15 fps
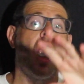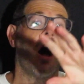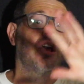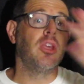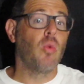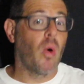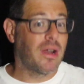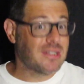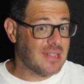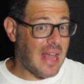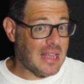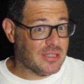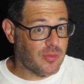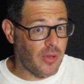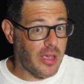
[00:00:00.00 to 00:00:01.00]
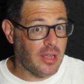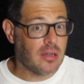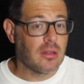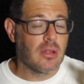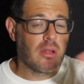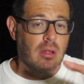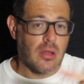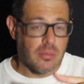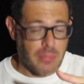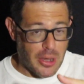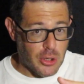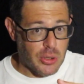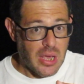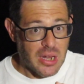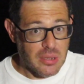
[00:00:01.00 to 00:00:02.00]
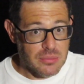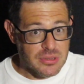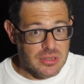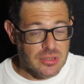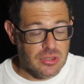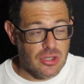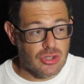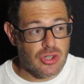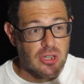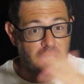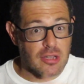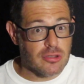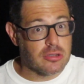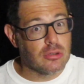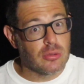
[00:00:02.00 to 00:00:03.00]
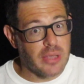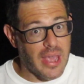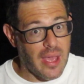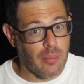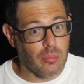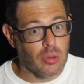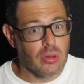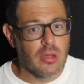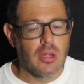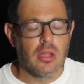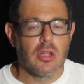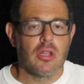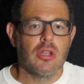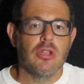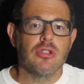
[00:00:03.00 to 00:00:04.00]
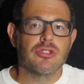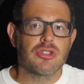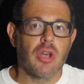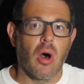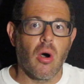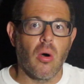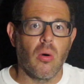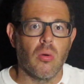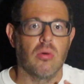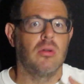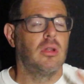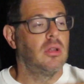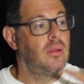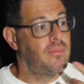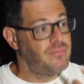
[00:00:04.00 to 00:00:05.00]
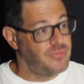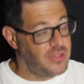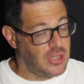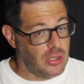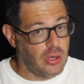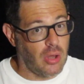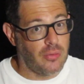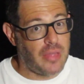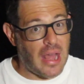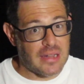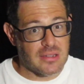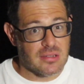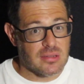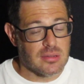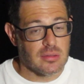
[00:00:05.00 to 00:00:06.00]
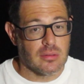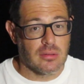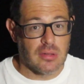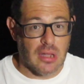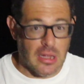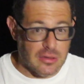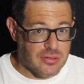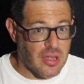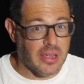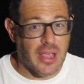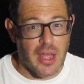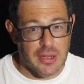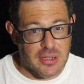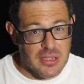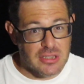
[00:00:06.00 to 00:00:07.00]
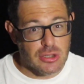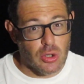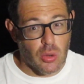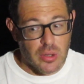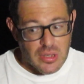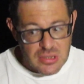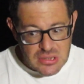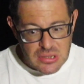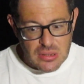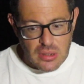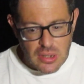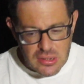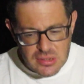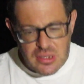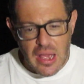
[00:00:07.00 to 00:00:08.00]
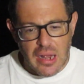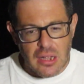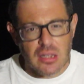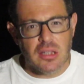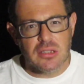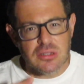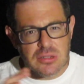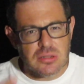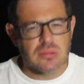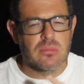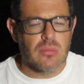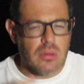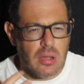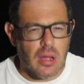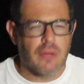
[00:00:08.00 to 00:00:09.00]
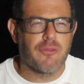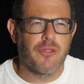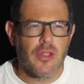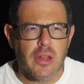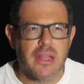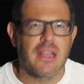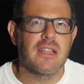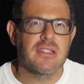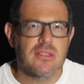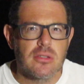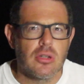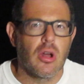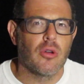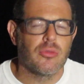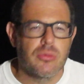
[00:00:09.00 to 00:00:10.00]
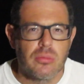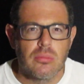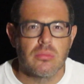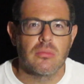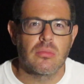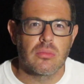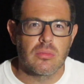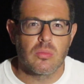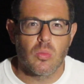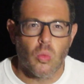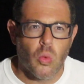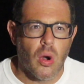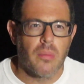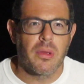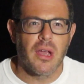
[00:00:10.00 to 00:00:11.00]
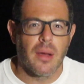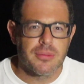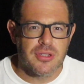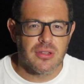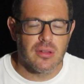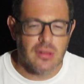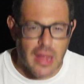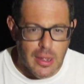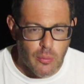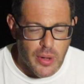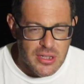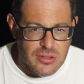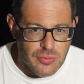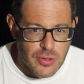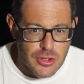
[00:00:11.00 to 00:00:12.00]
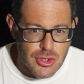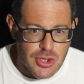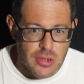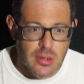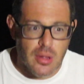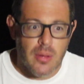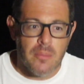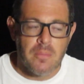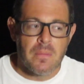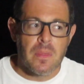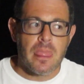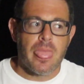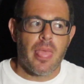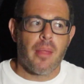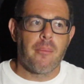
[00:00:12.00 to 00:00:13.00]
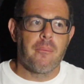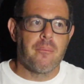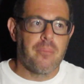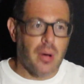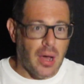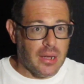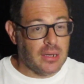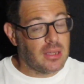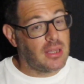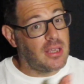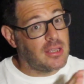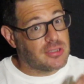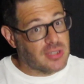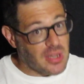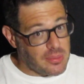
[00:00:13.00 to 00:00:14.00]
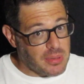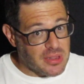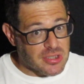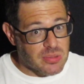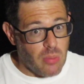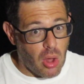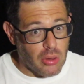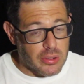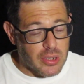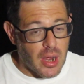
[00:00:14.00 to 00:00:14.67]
He won his last fight by unanimous decision against Luke Campbell. So you know, that's it's again. He's getting I feel like he's, you know, warming up to the lightweight division, but he's going to be the smaller